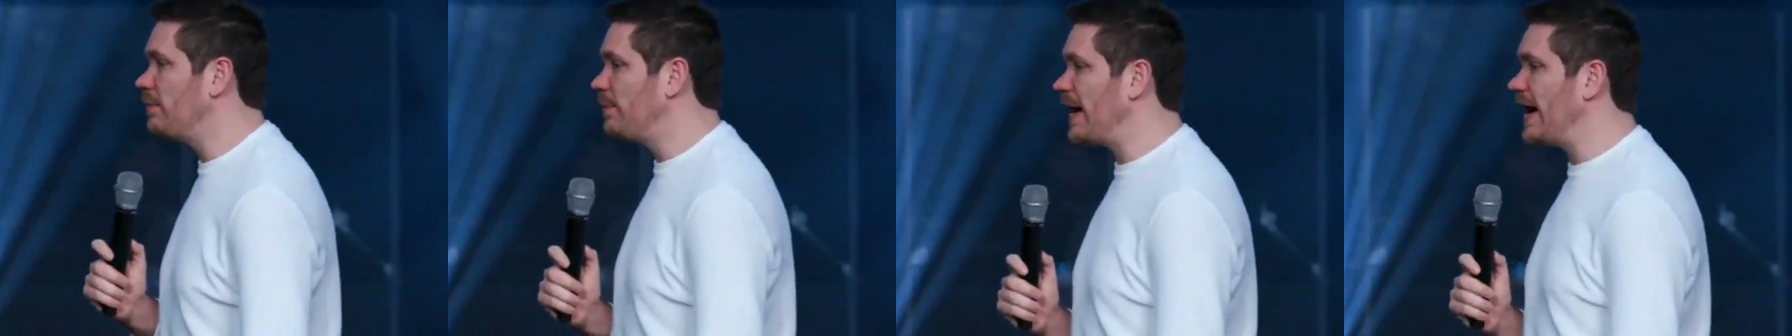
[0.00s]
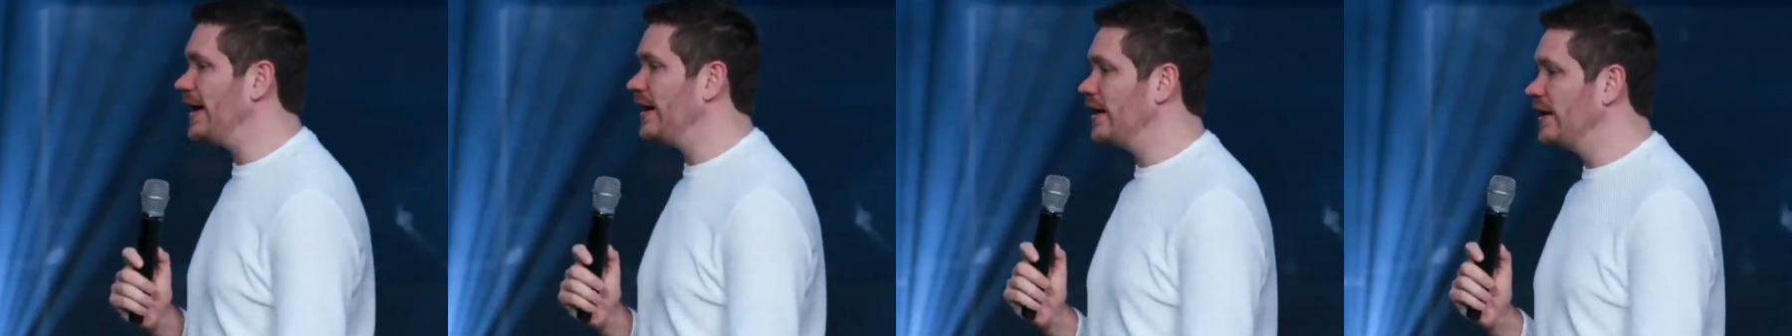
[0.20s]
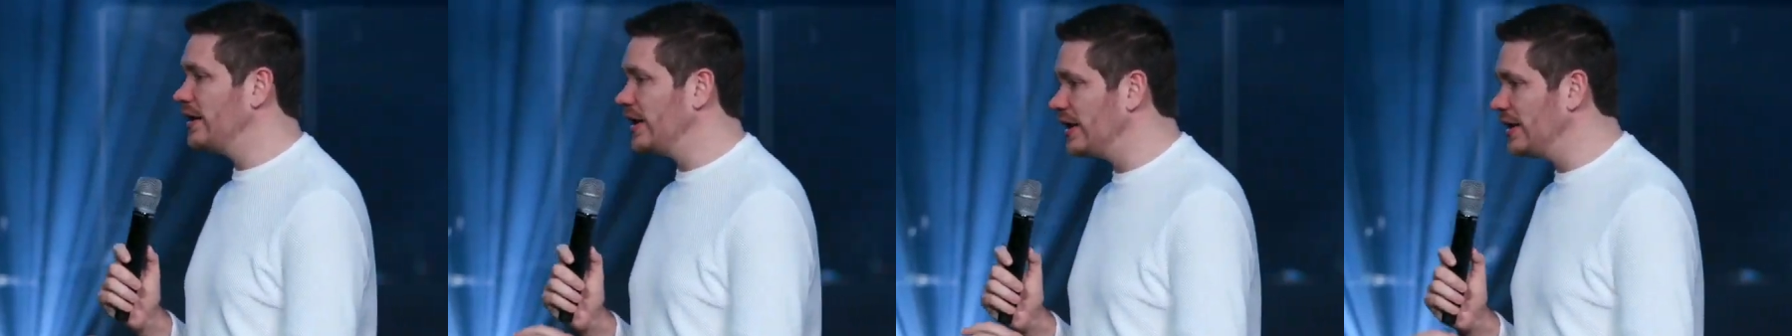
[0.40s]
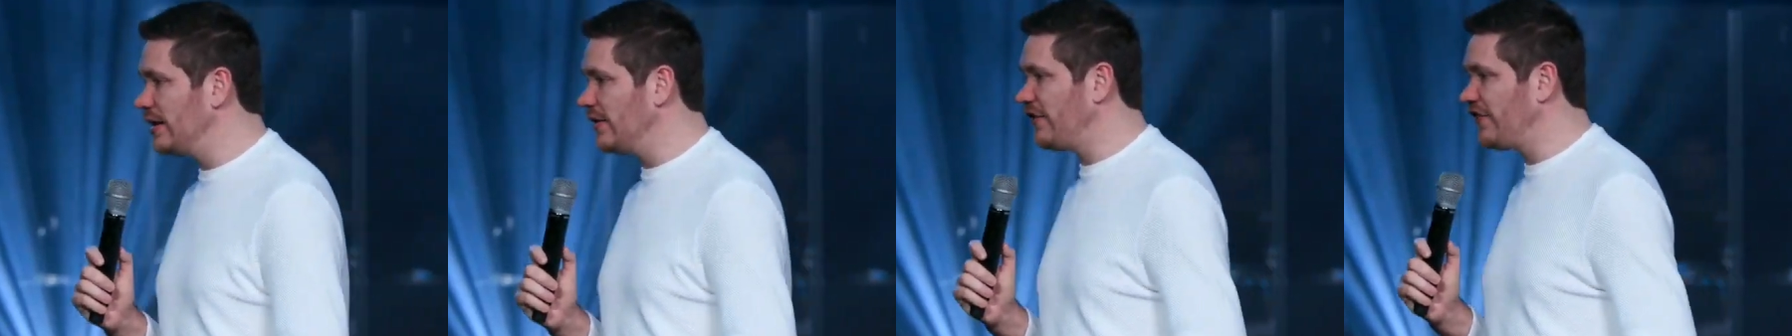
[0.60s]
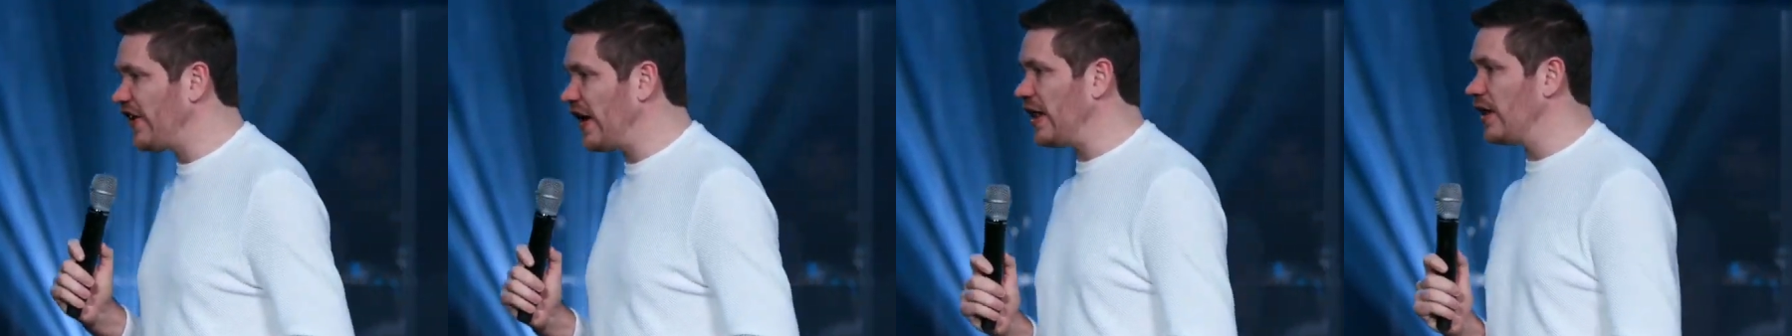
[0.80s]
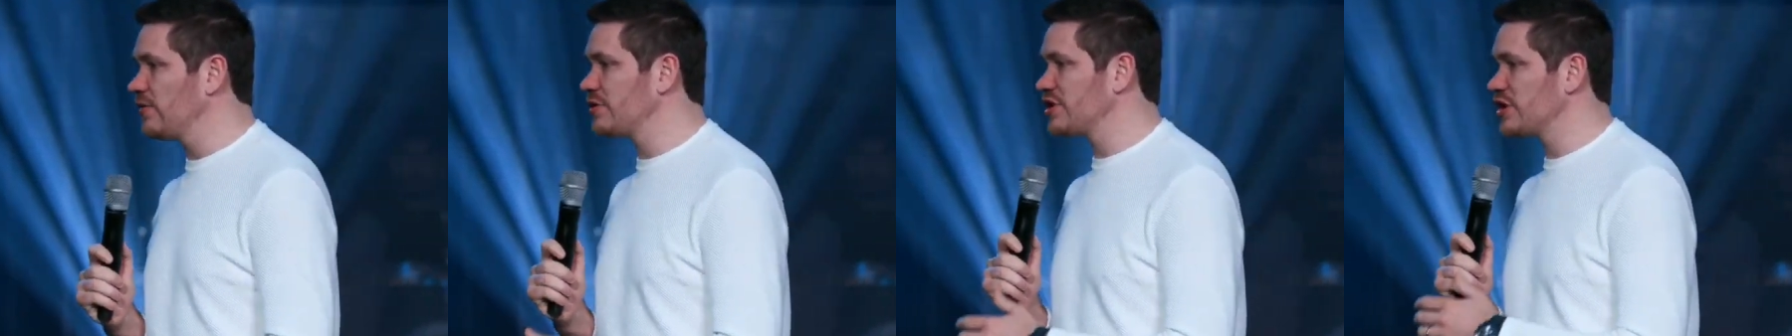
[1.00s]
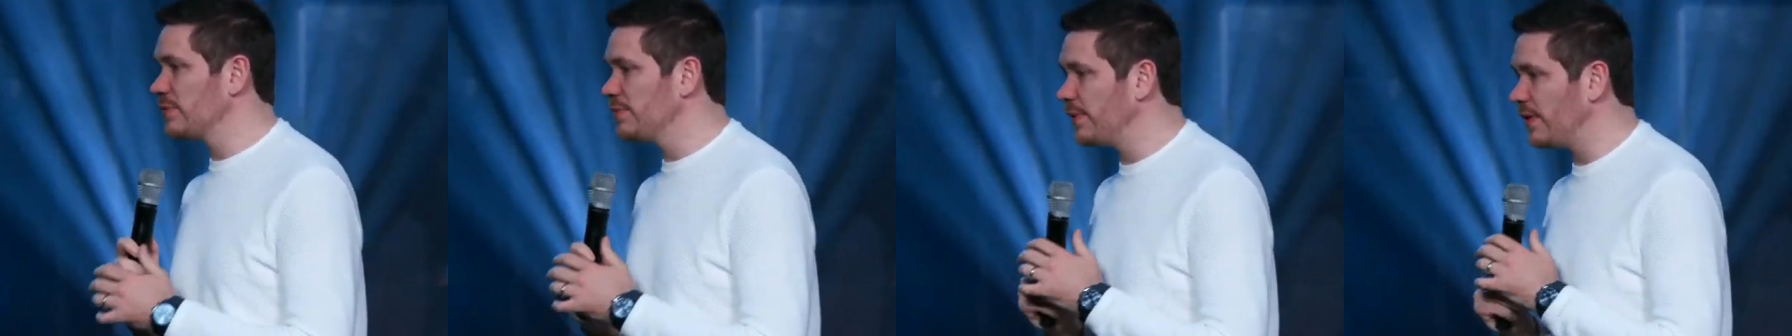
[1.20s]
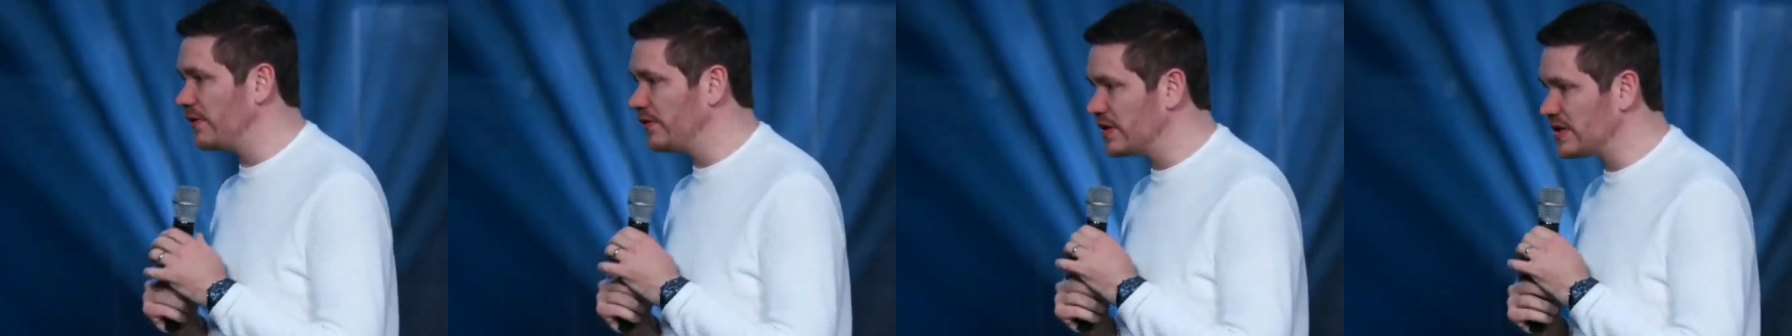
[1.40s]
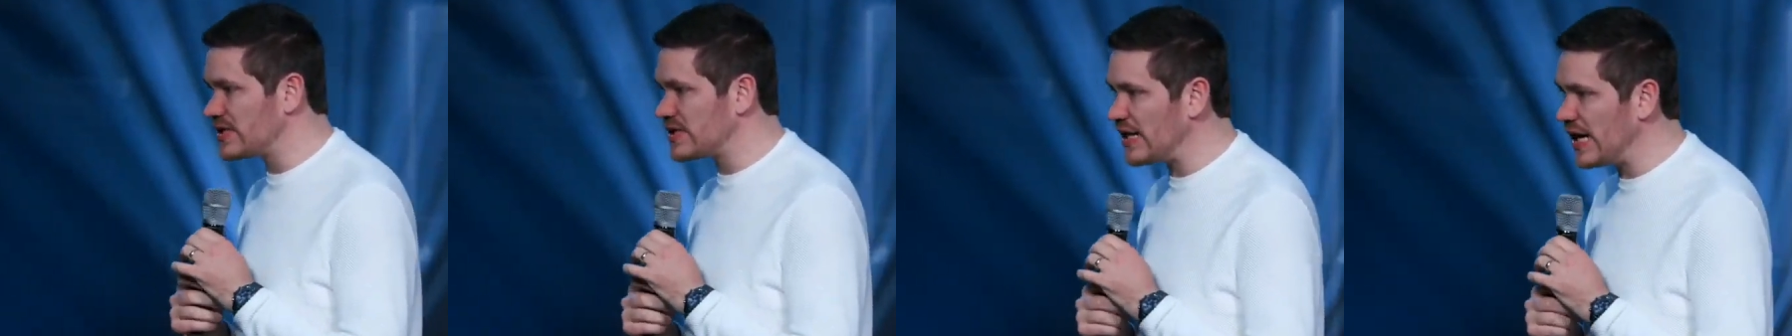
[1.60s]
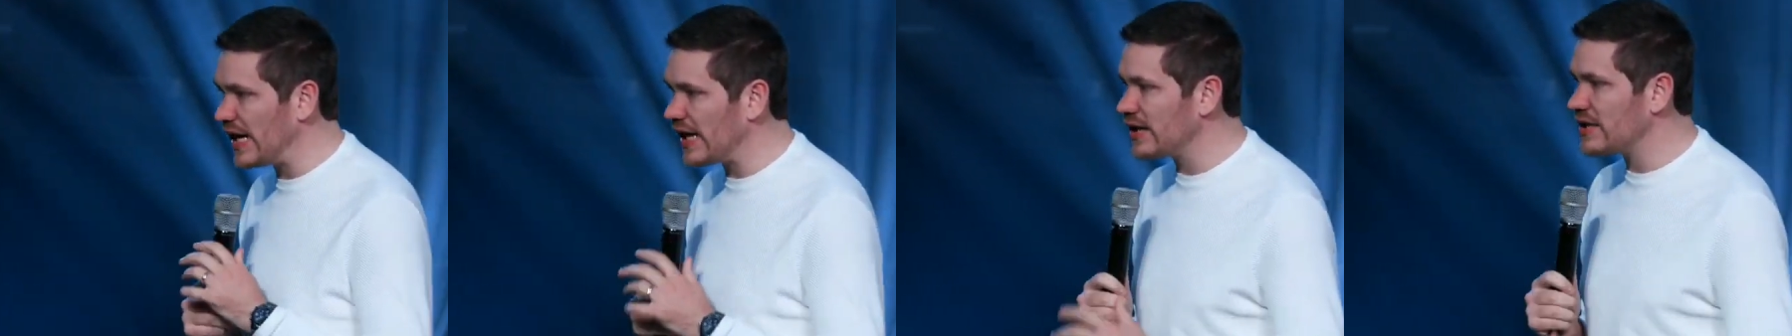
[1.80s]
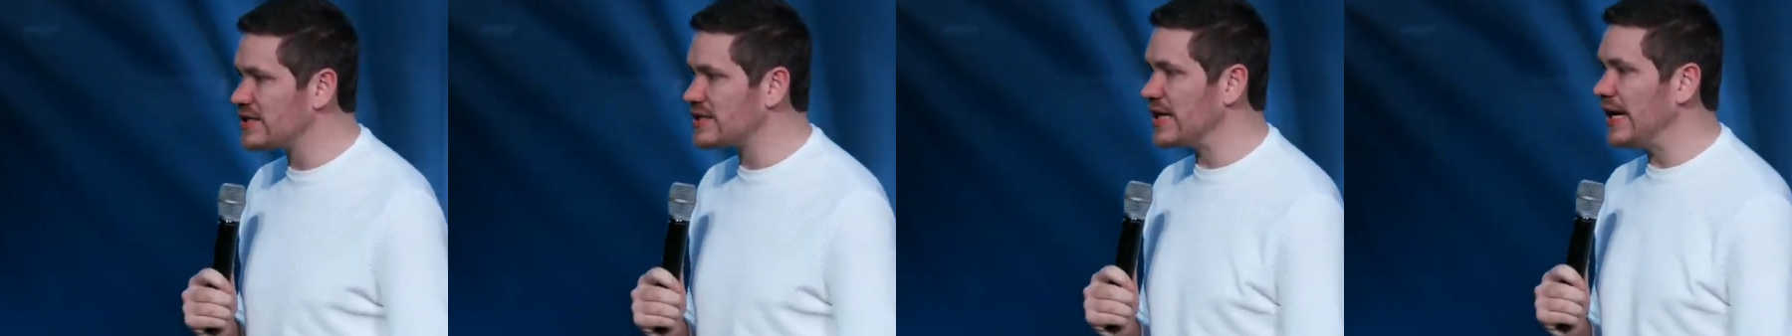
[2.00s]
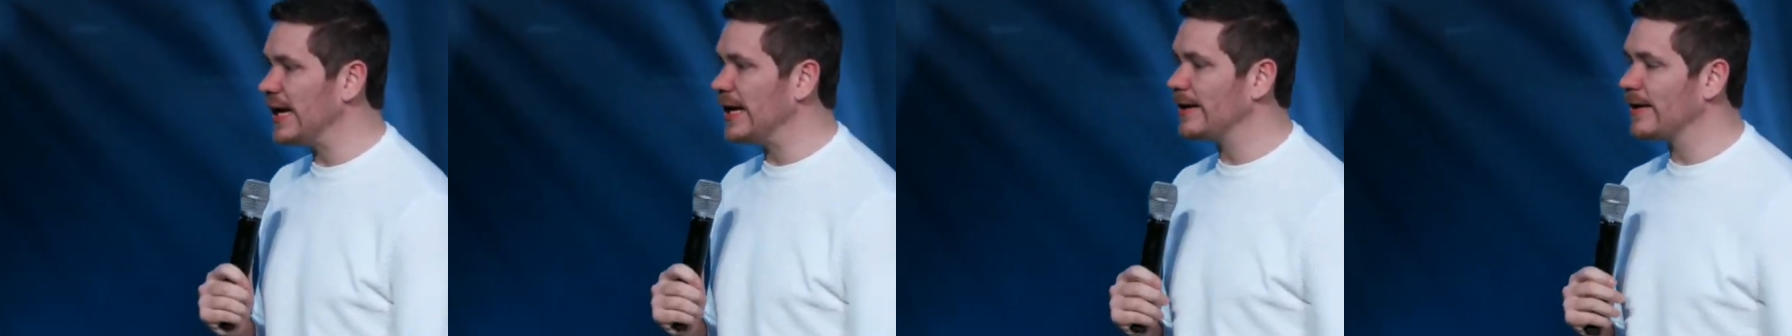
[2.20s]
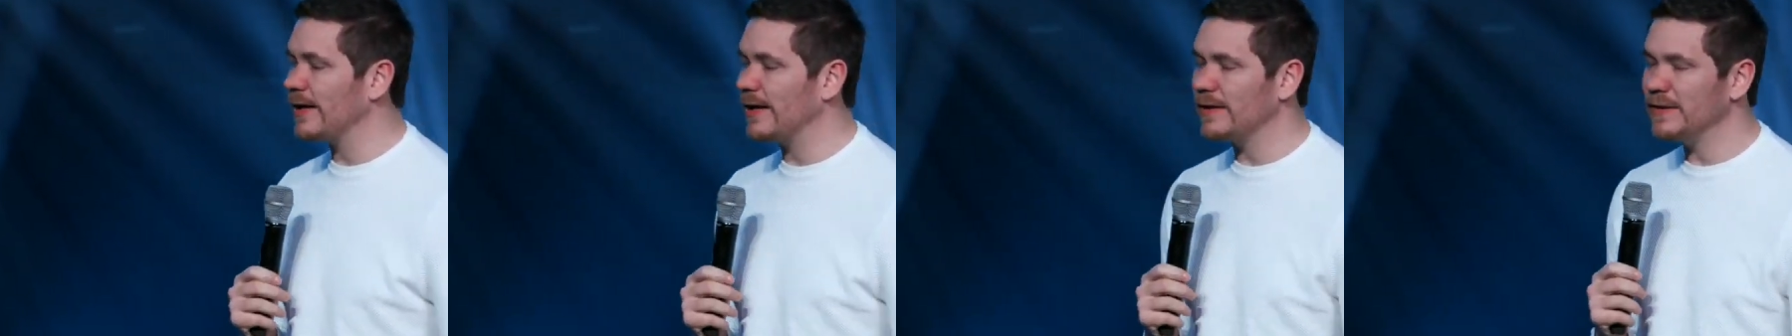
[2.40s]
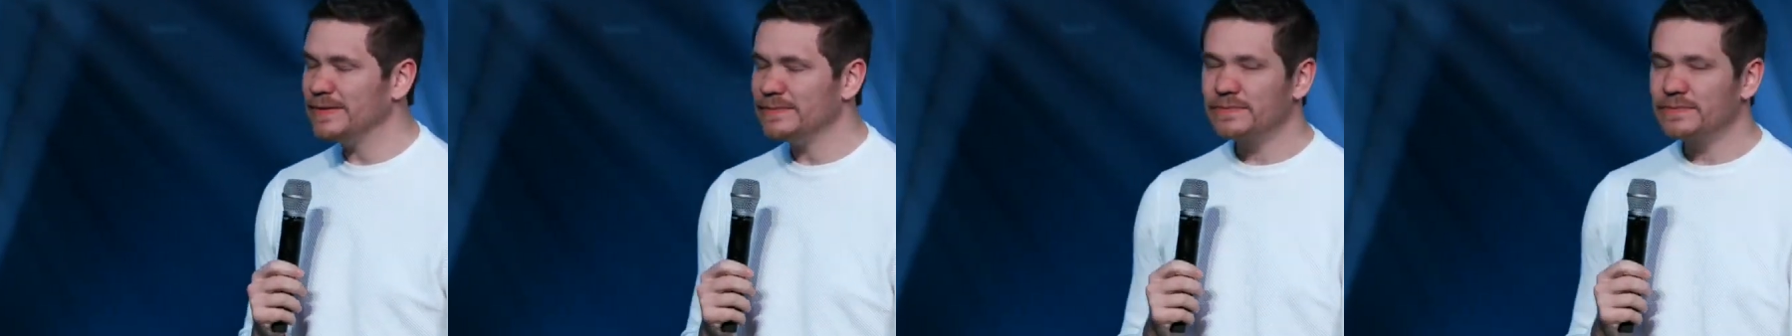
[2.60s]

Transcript: abandoned the fellowship of the saints and